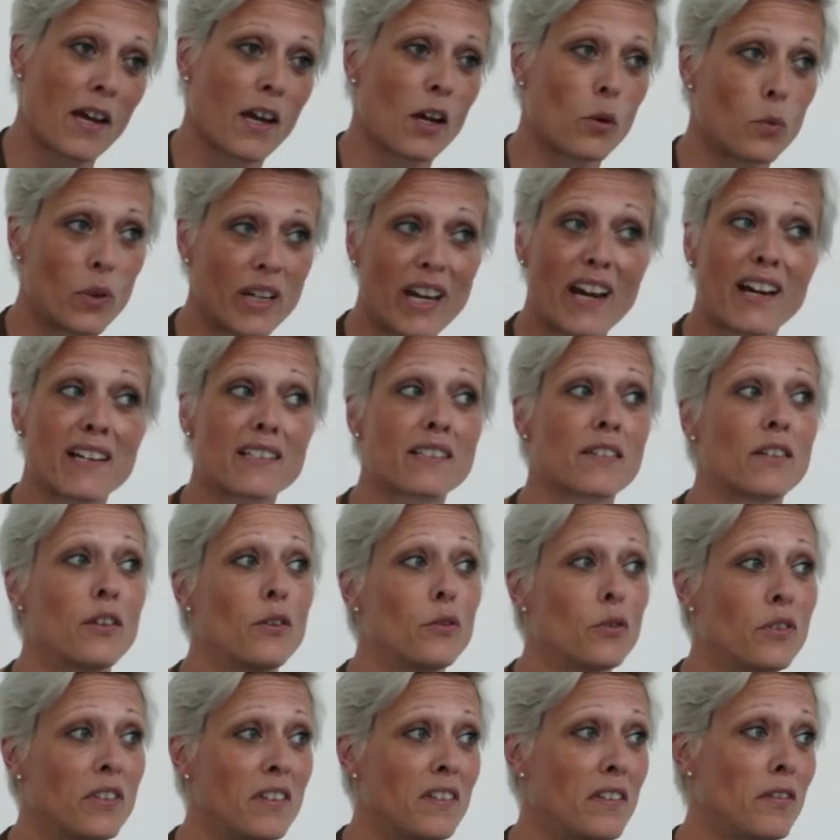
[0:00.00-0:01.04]
we ask you
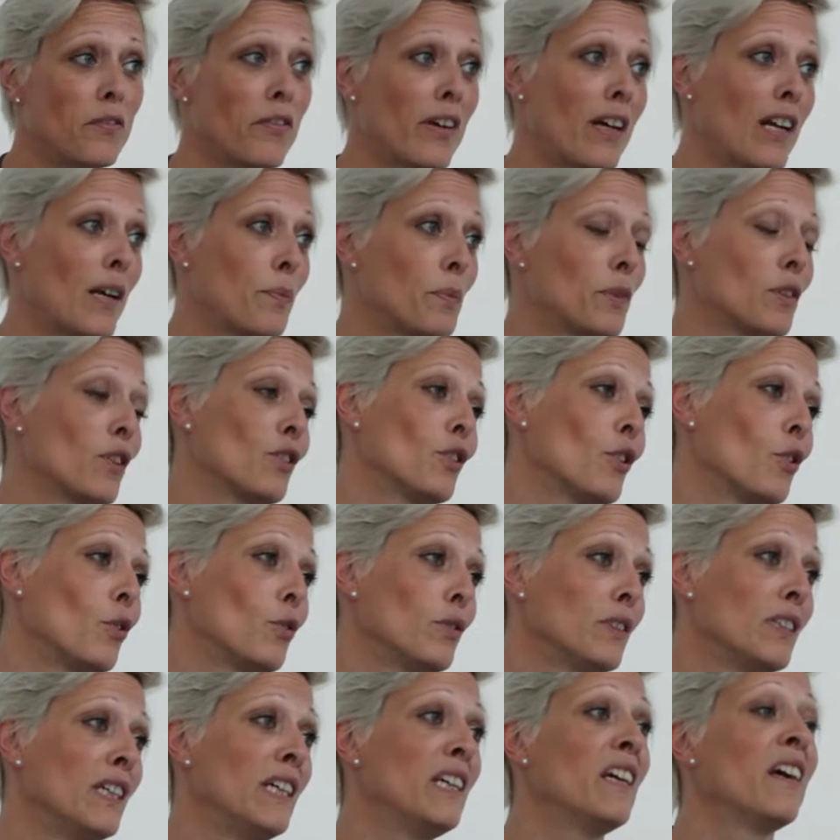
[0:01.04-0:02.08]
to develop not
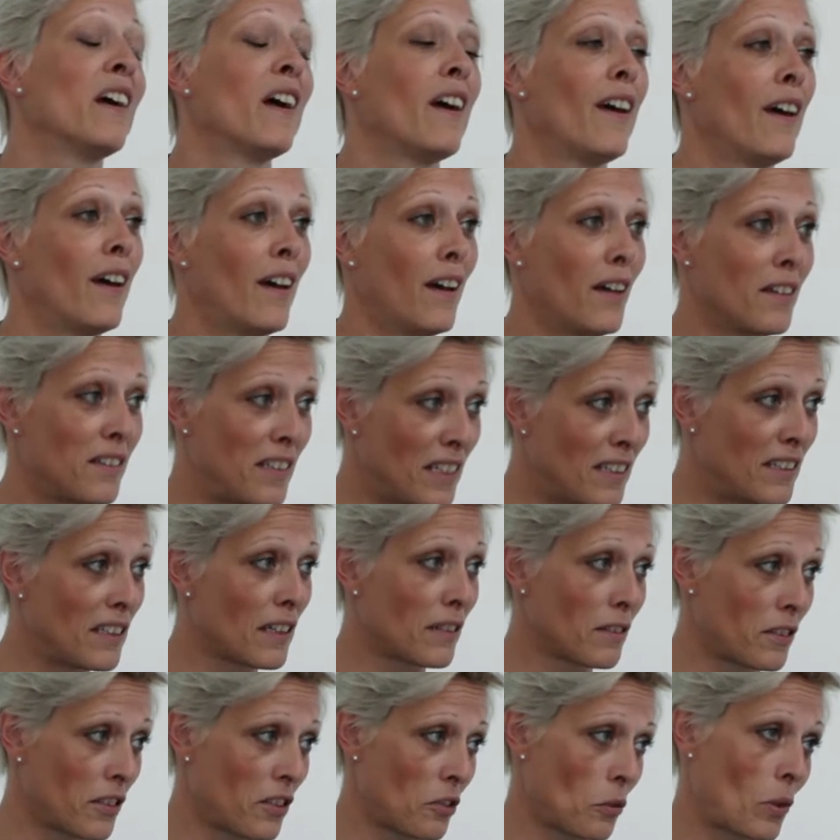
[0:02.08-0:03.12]
only a detailed
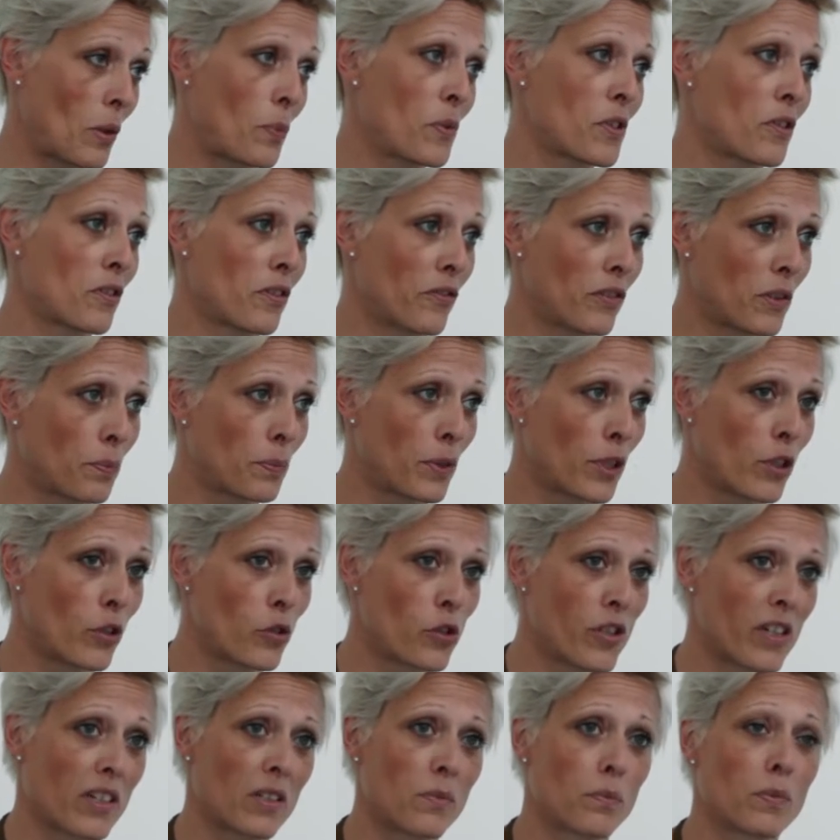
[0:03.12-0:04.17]
description of the
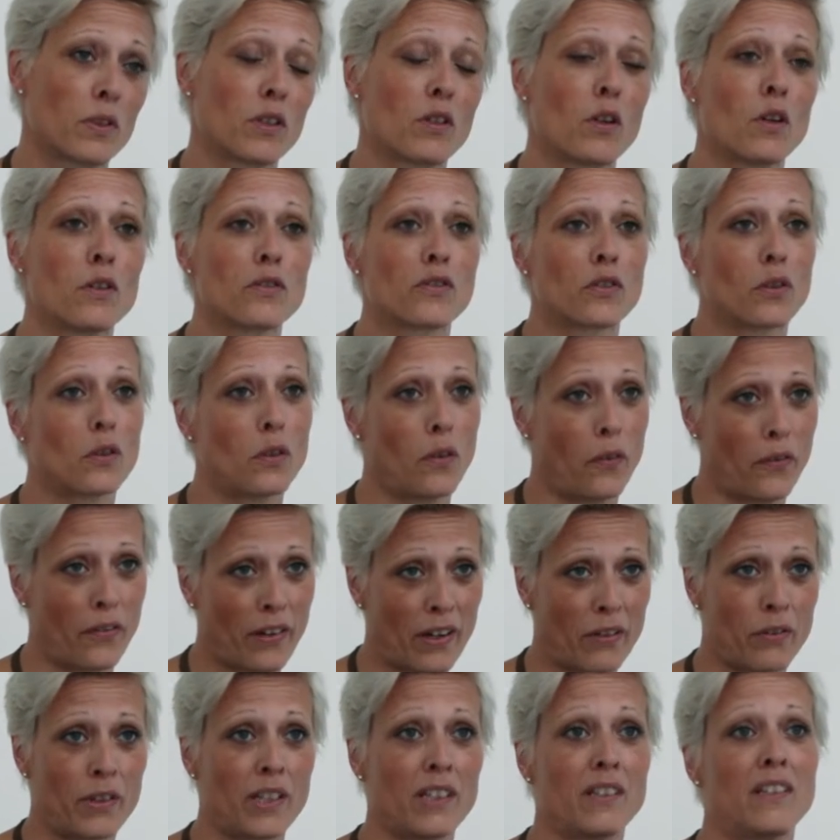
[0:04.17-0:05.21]
project, but also a
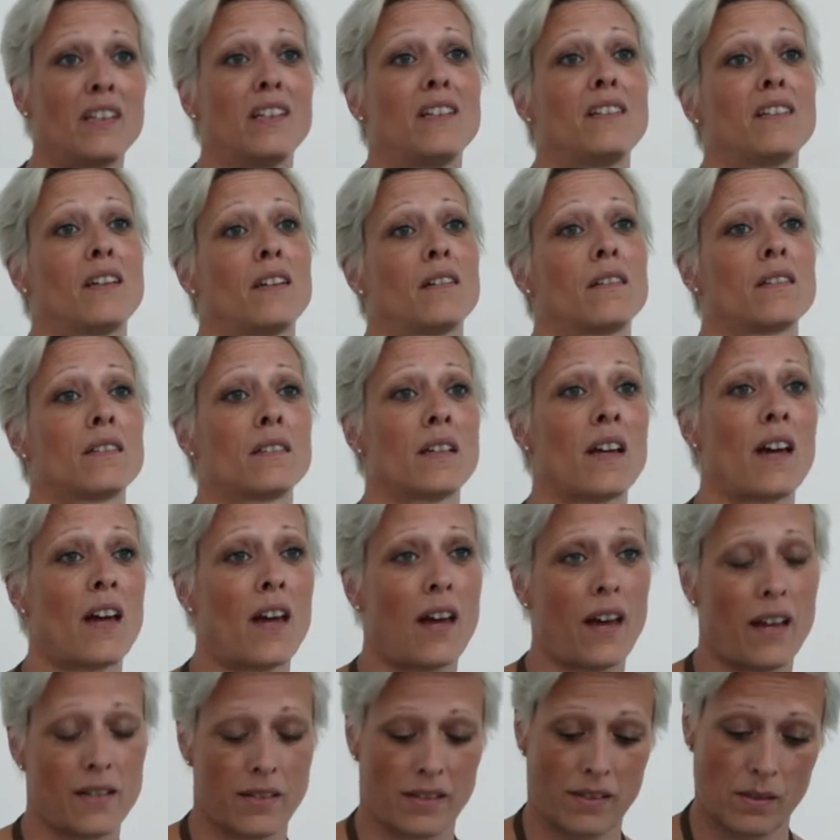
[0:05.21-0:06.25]
very detailed
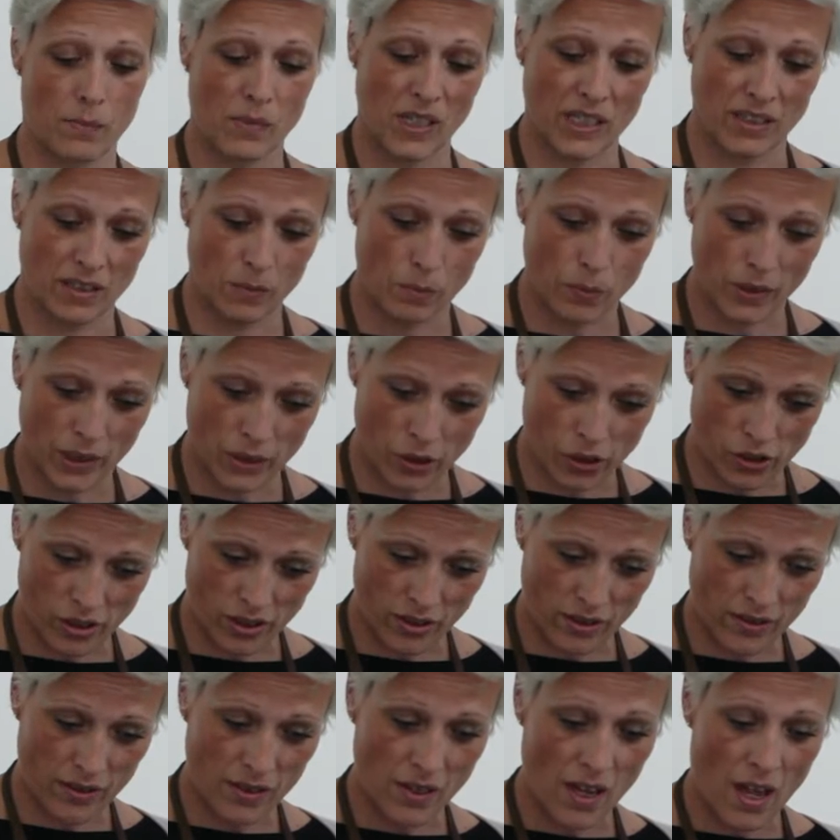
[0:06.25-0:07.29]
estimated
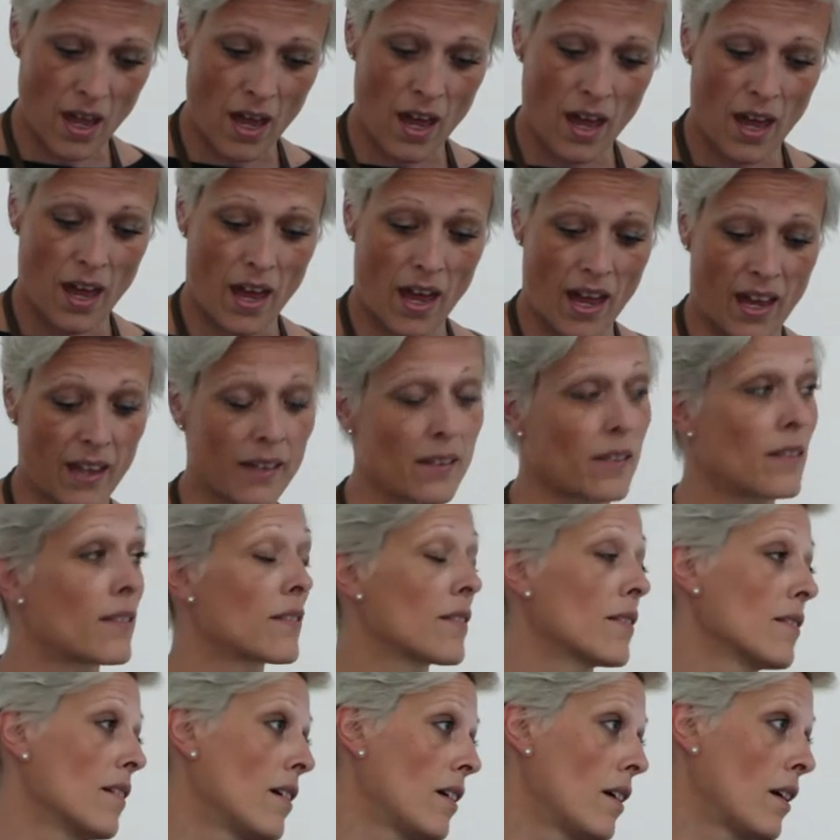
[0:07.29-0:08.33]
budget and
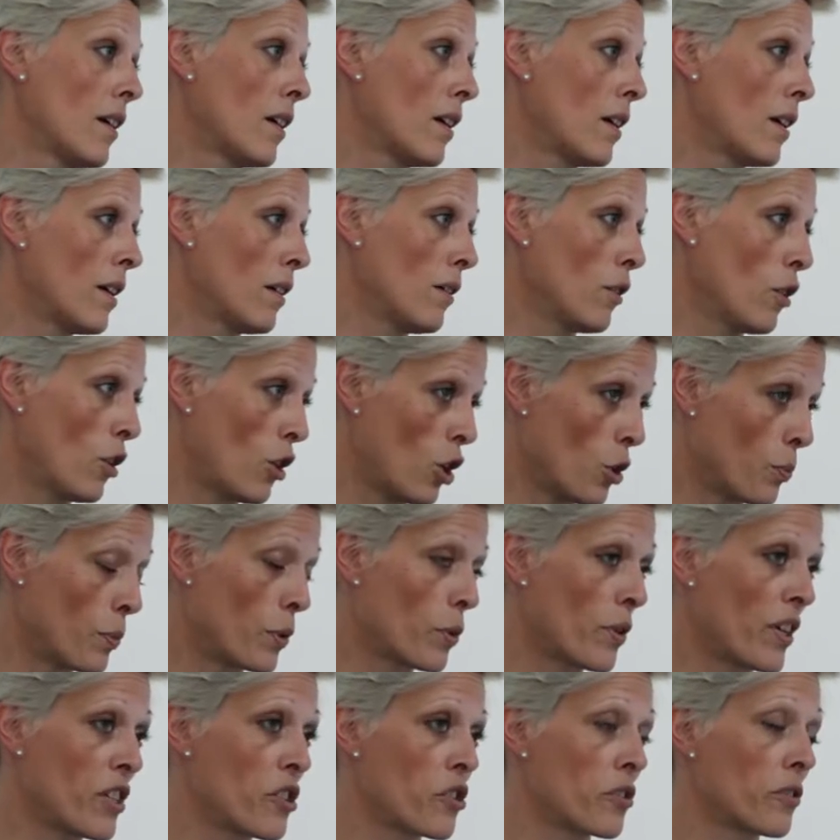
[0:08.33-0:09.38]
a
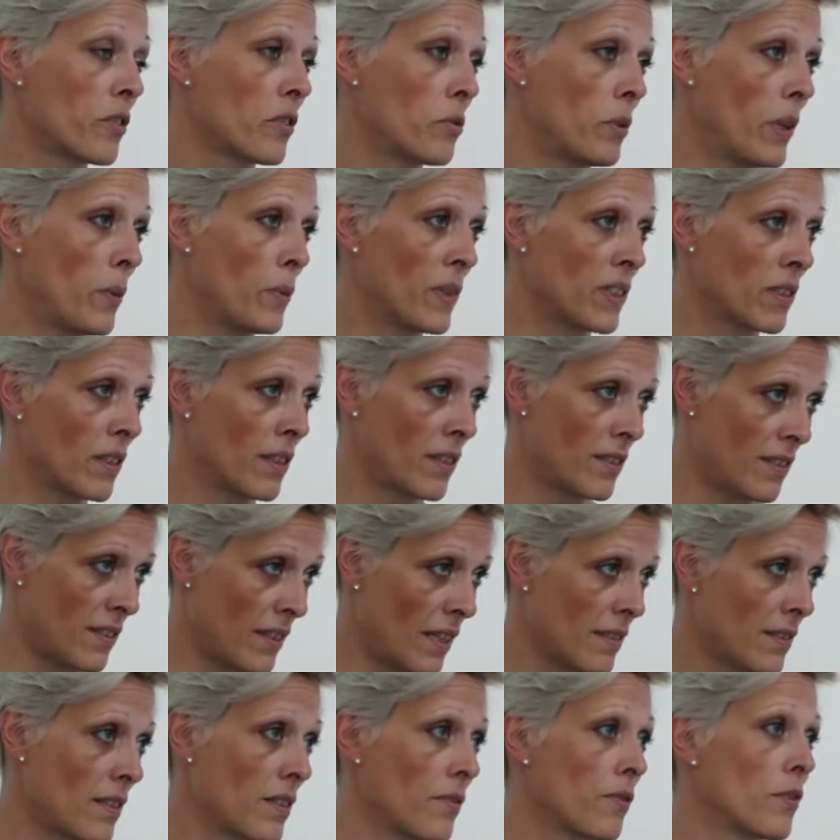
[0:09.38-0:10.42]
cooperation agreement, an
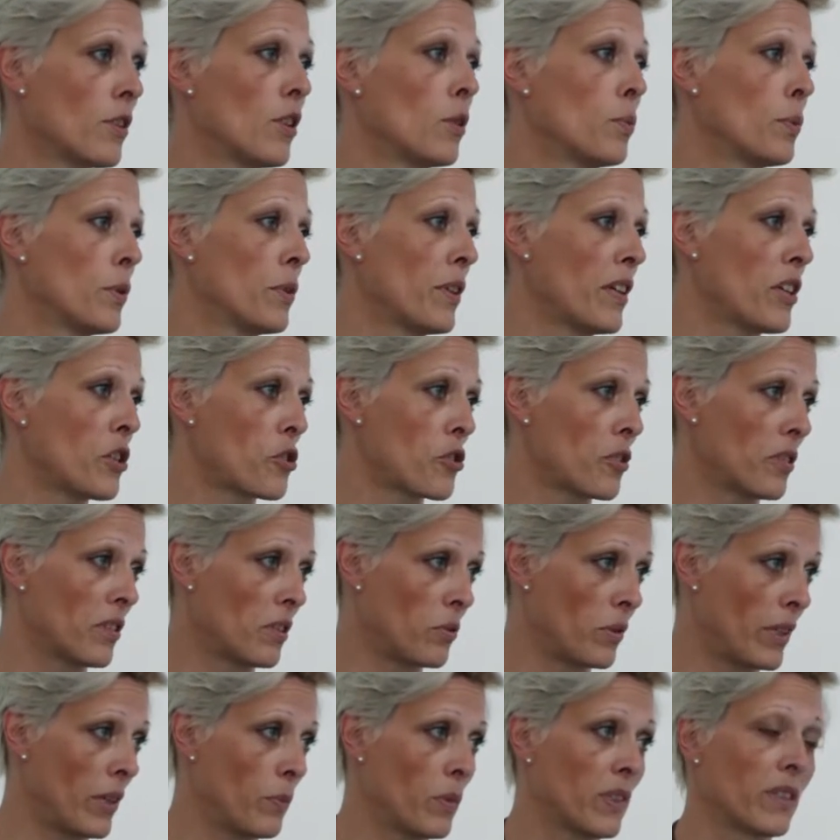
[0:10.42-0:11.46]
extensive cooperation
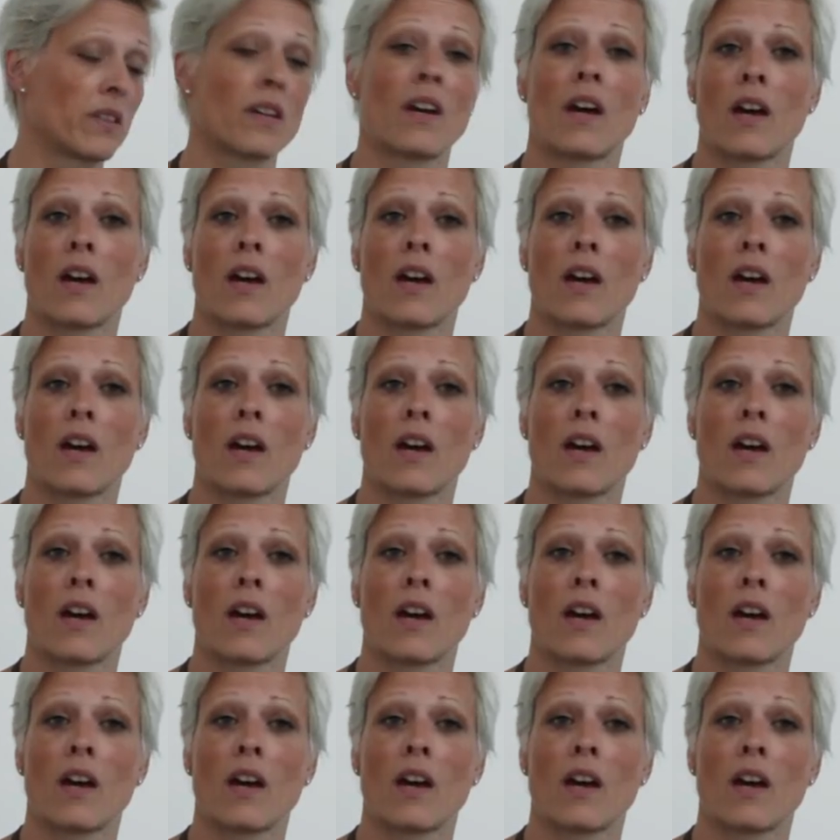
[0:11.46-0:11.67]
agreement,